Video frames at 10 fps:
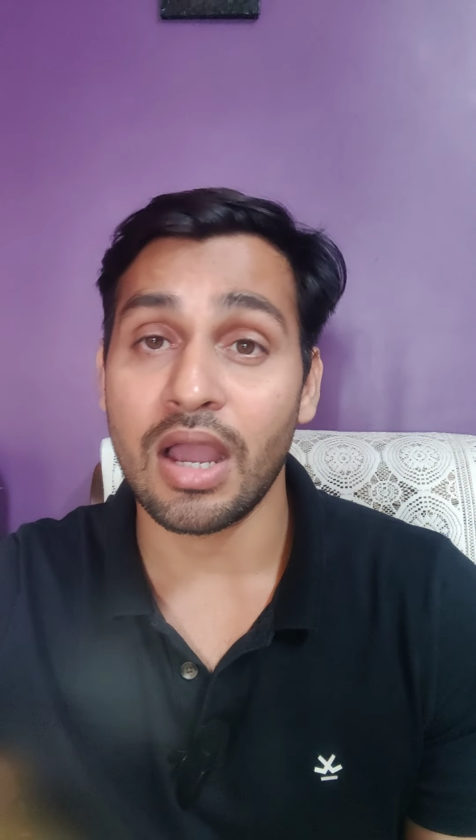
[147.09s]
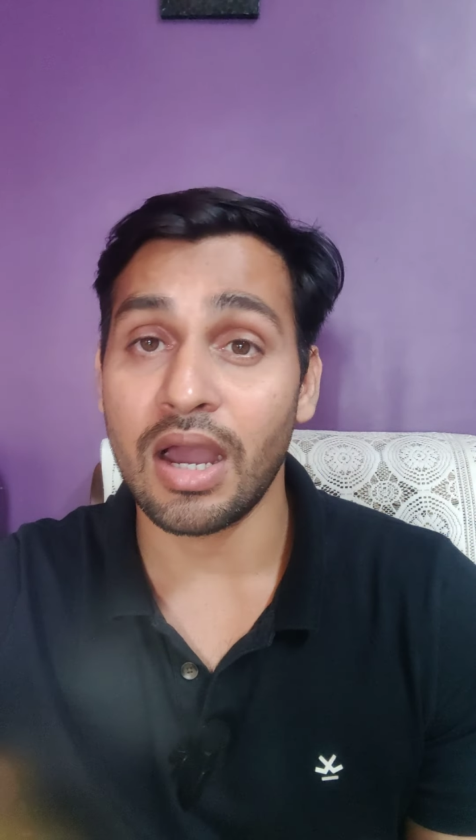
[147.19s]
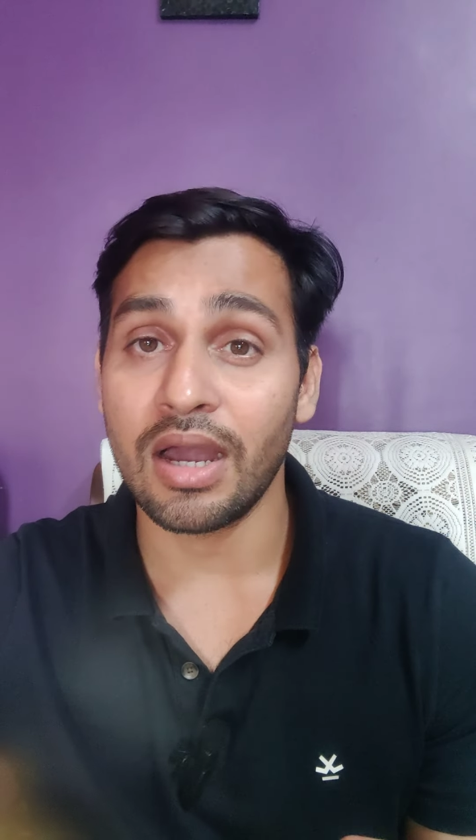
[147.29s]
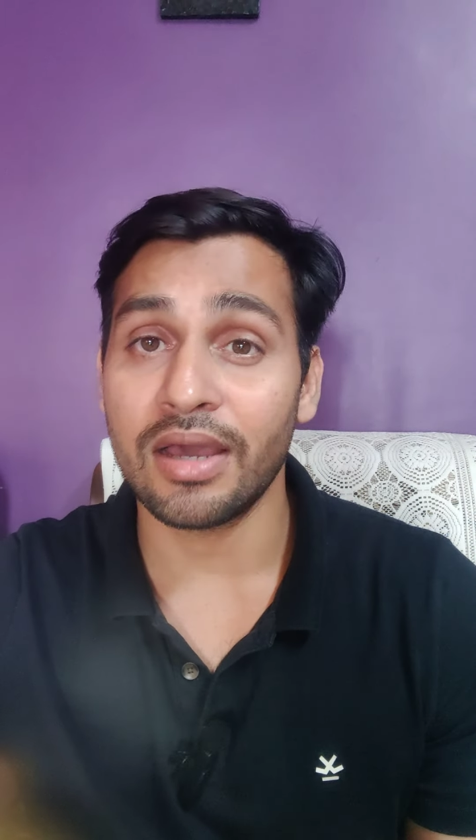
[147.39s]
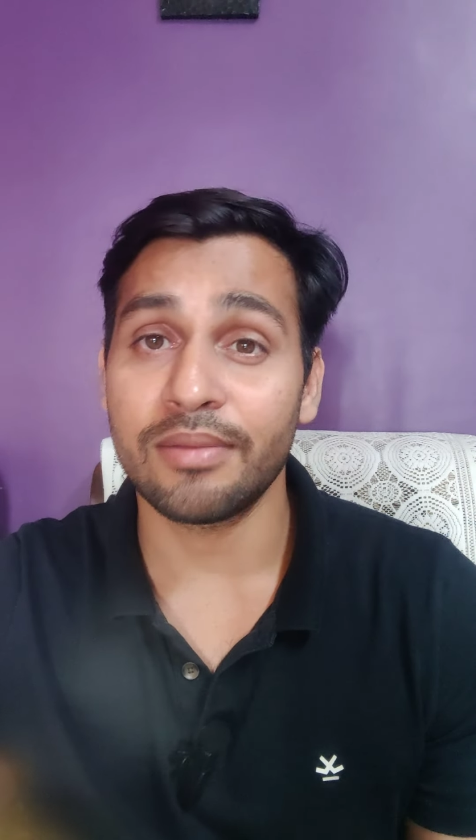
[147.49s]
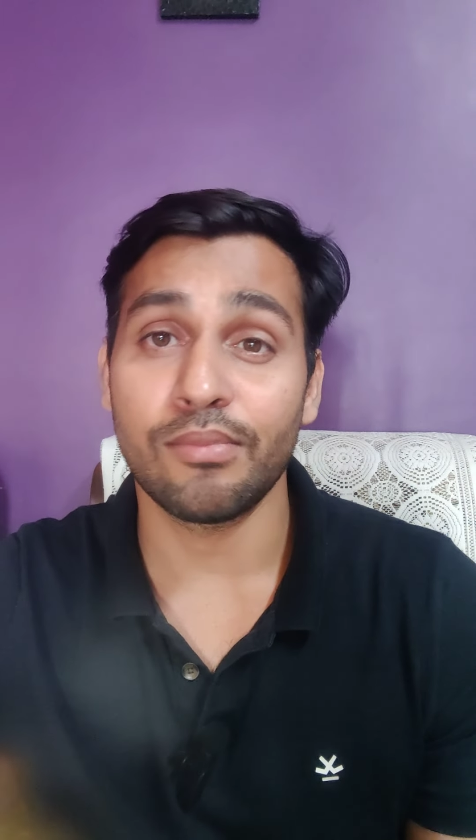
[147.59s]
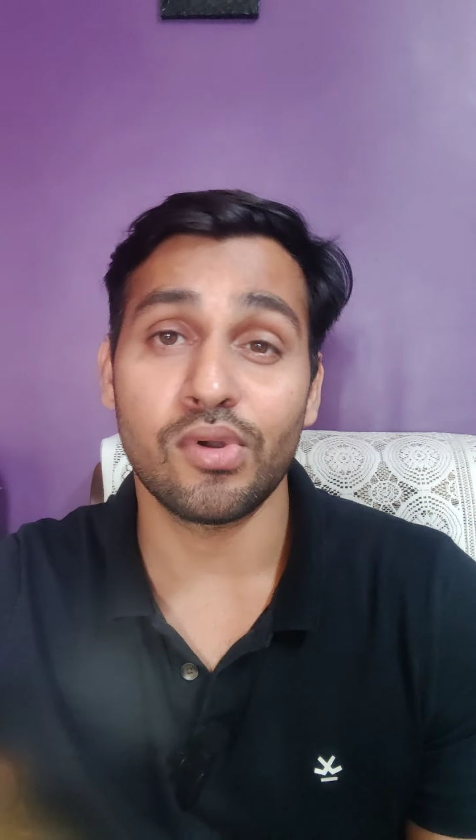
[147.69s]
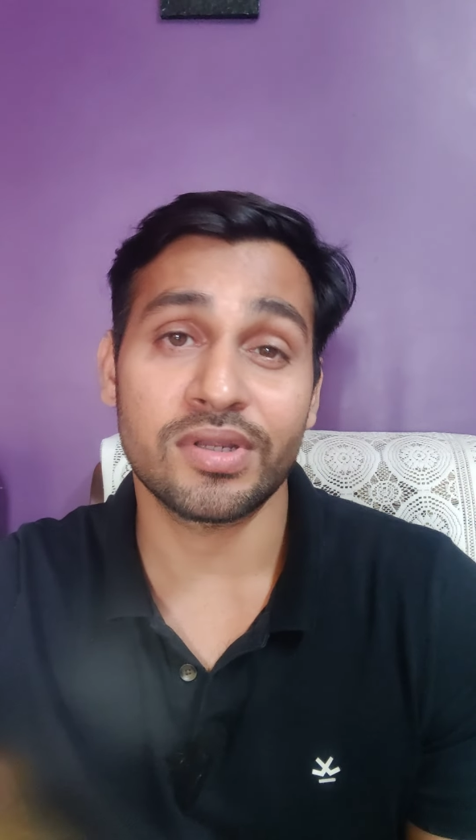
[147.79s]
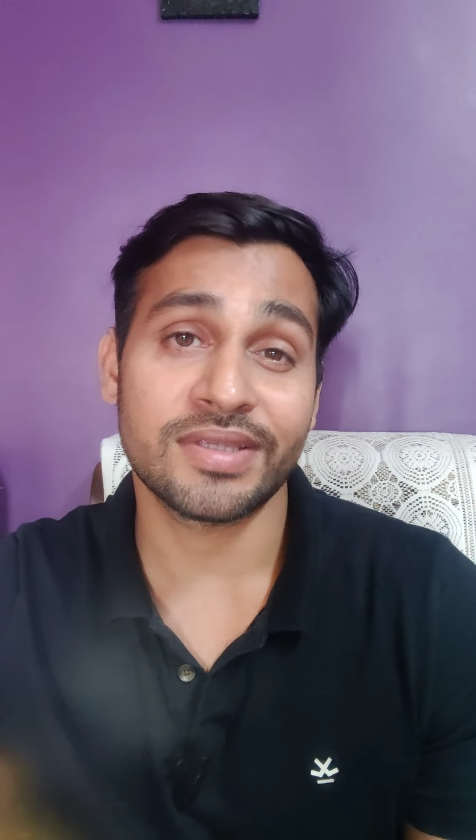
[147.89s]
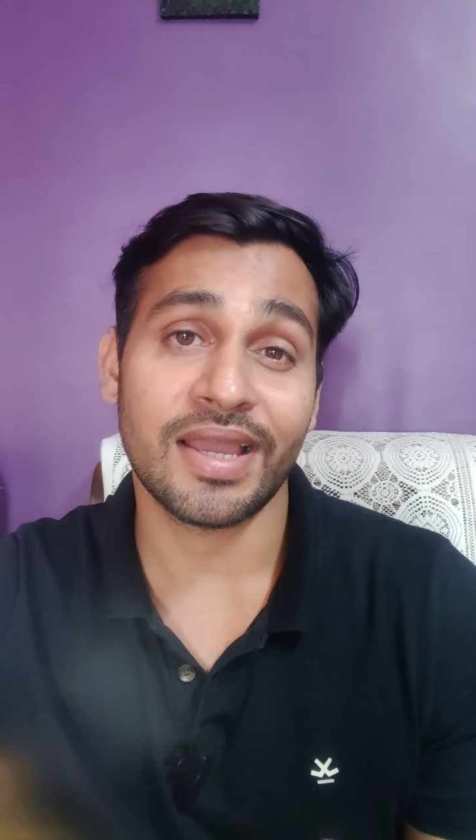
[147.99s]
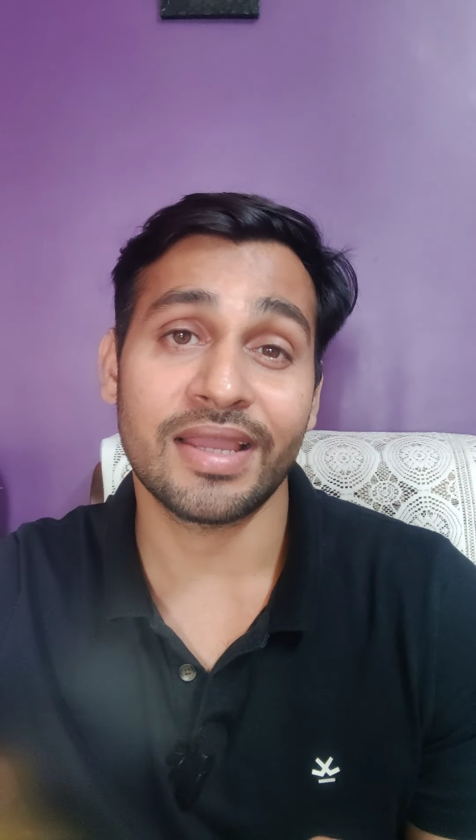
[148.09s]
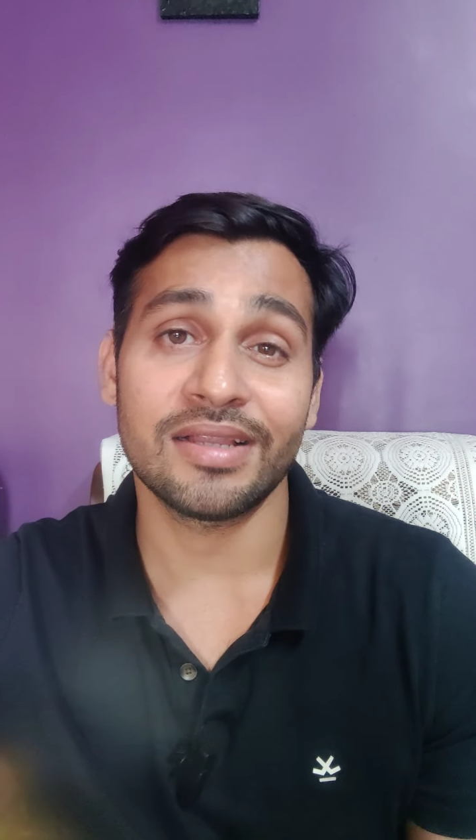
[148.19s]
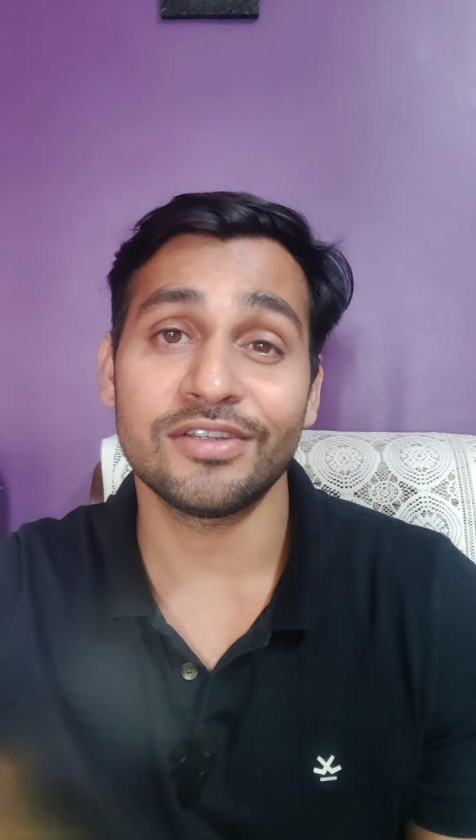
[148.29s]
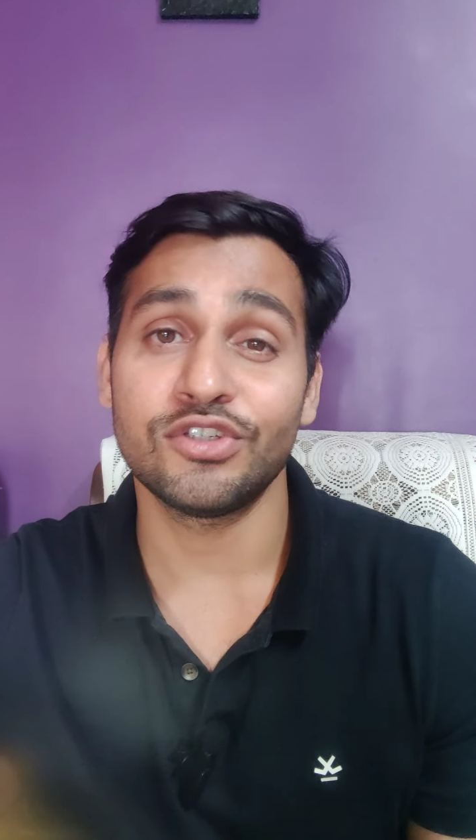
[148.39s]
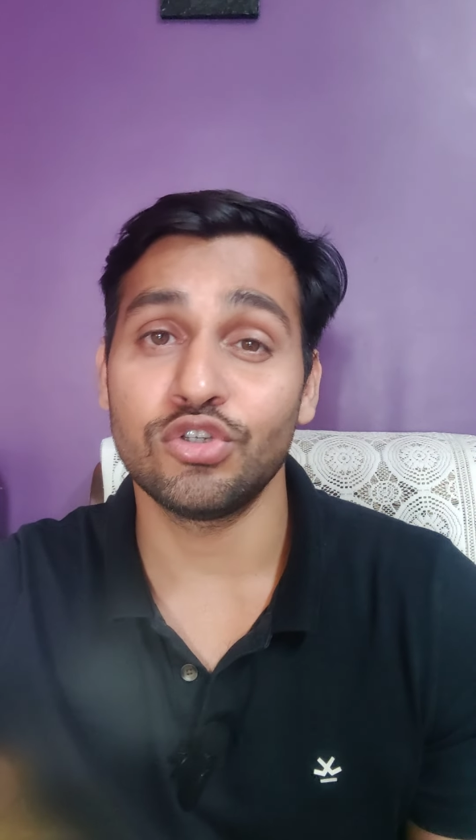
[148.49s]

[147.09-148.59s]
car, motorcycle,